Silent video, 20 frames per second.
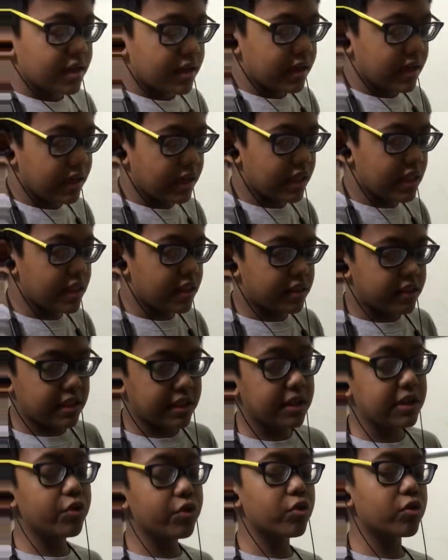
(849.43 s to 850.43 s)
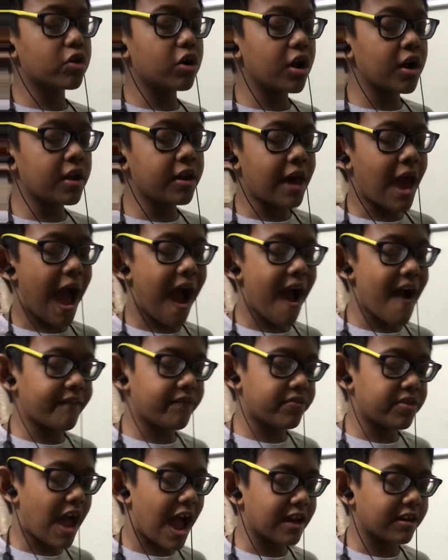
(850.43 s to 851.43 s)
is you could have
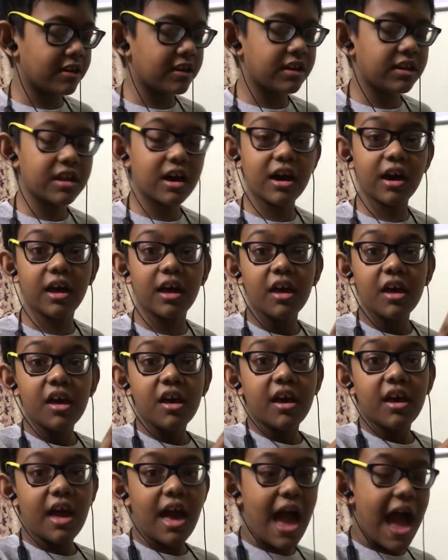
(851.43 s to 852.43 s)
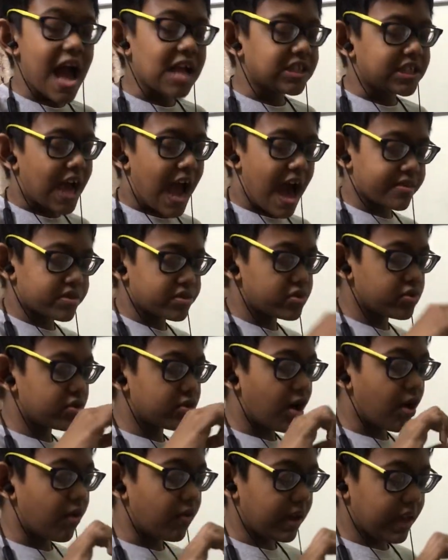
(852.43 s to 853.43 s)
that the edge has to
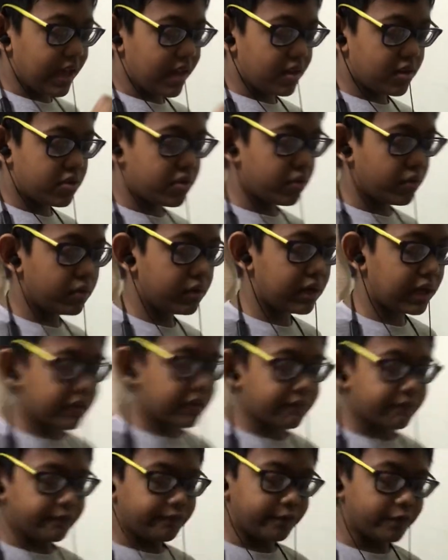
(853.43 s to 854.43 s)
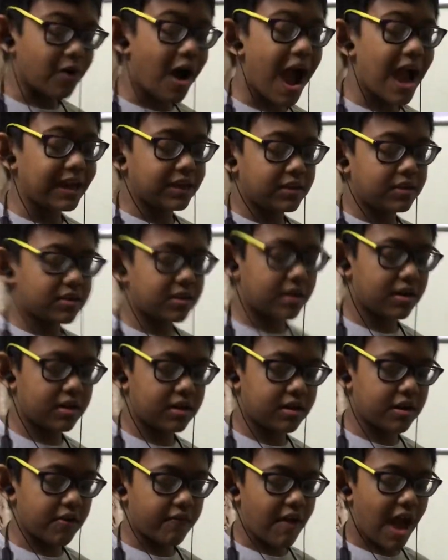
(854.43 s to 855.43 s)
go into the right
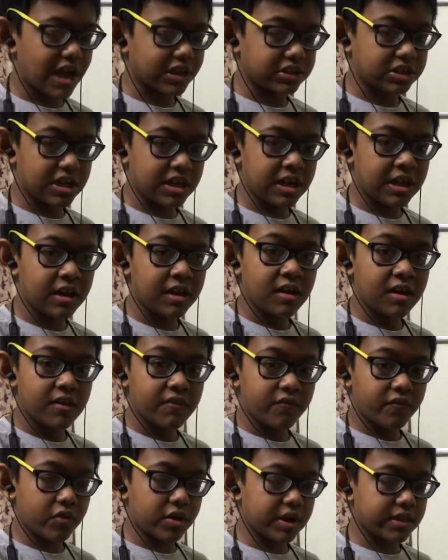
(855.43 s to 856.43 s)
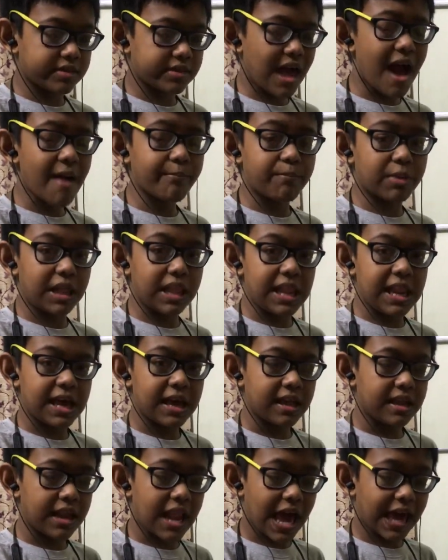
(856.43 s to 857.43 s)
direction. For example,
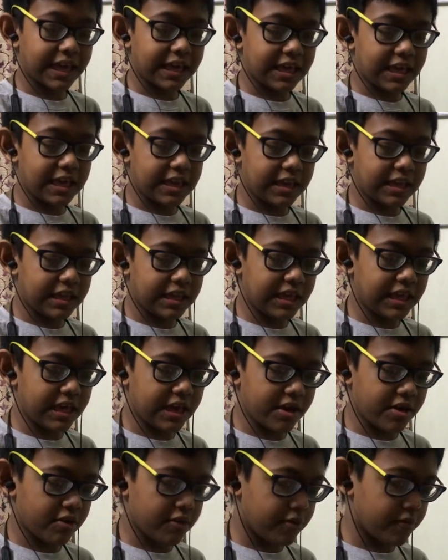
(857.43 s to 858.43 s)
like in here.